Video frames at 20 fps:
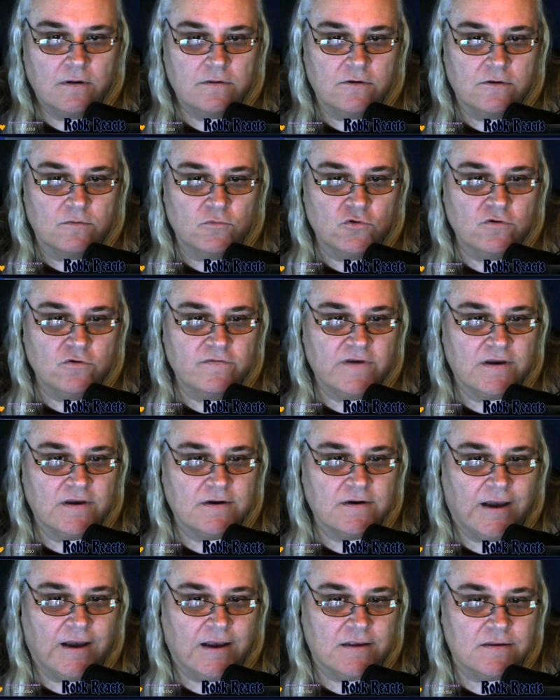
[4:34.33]
they're
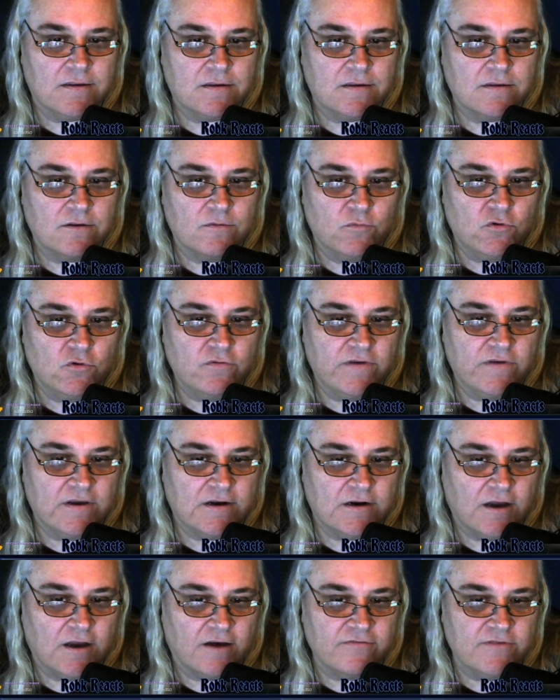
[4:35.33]
moving
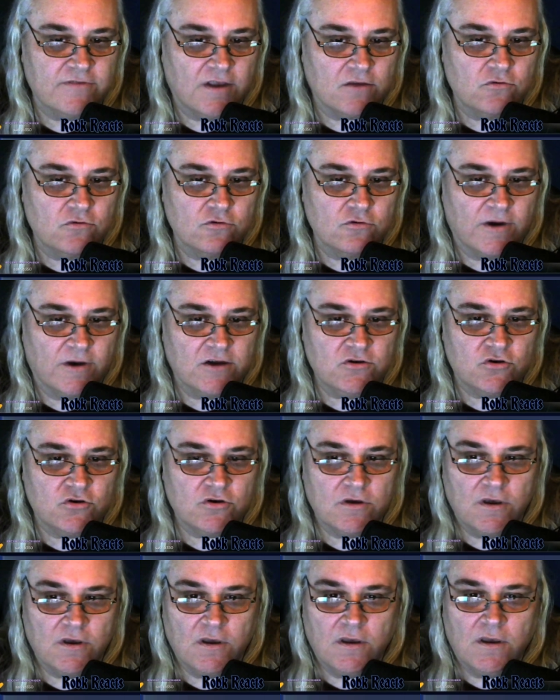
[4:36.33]
enough, not too
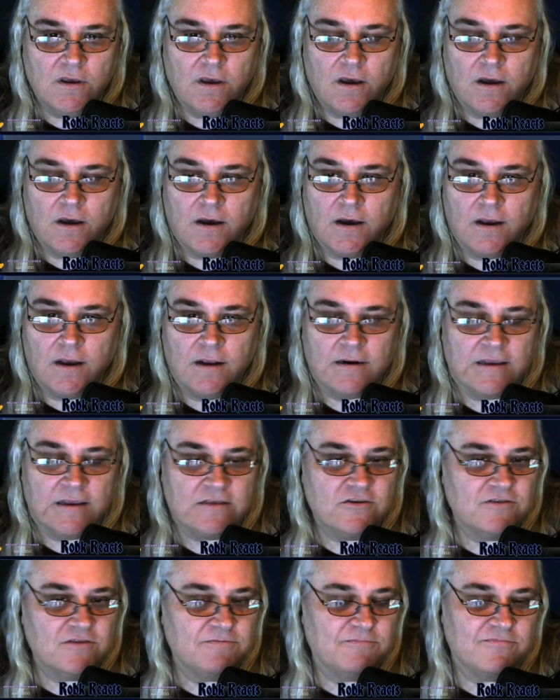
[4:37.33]
much.
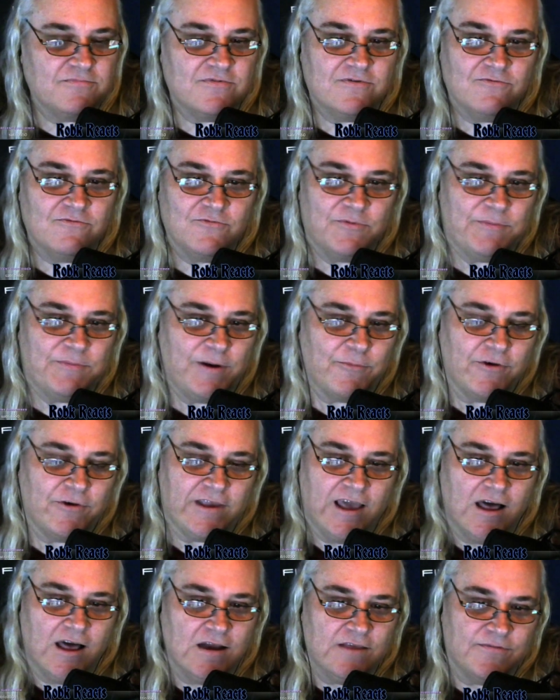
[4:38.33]
Like just
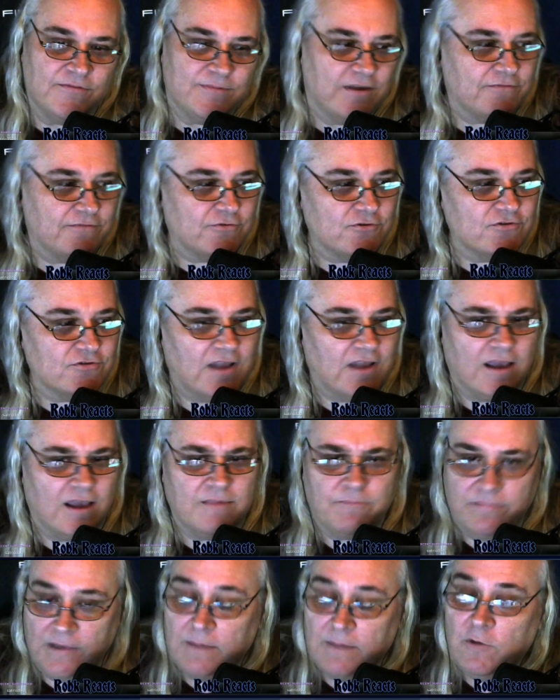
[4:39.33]
remembering Allie from that first
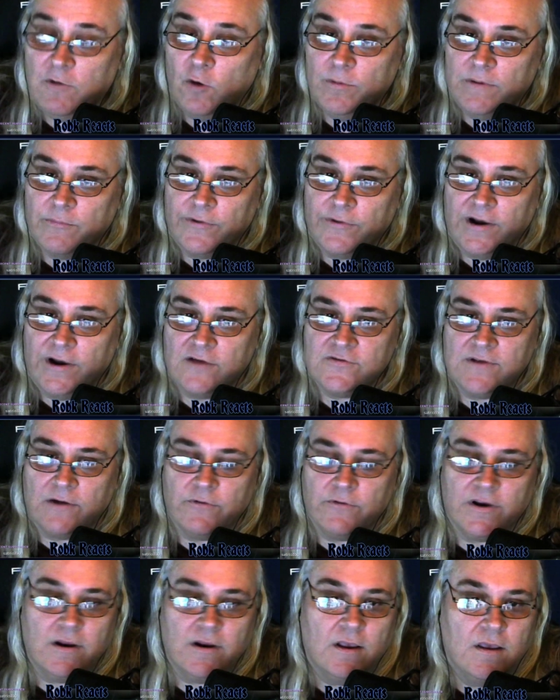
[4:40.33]
time. I'm hoping I'm pronouncing
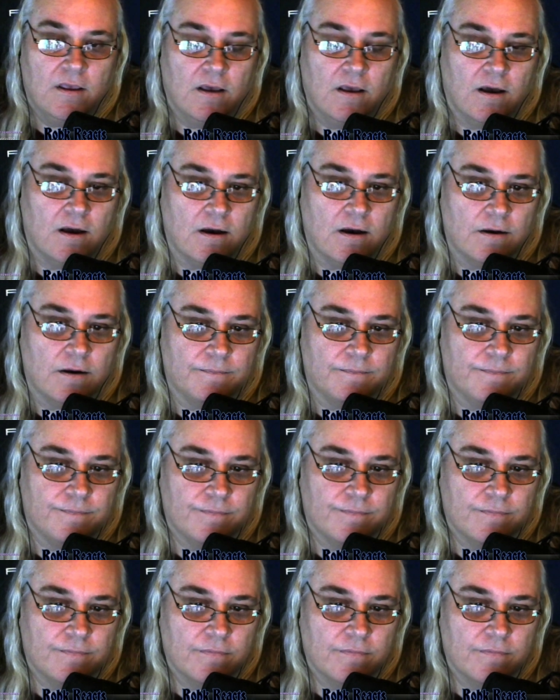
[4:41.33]
that right. From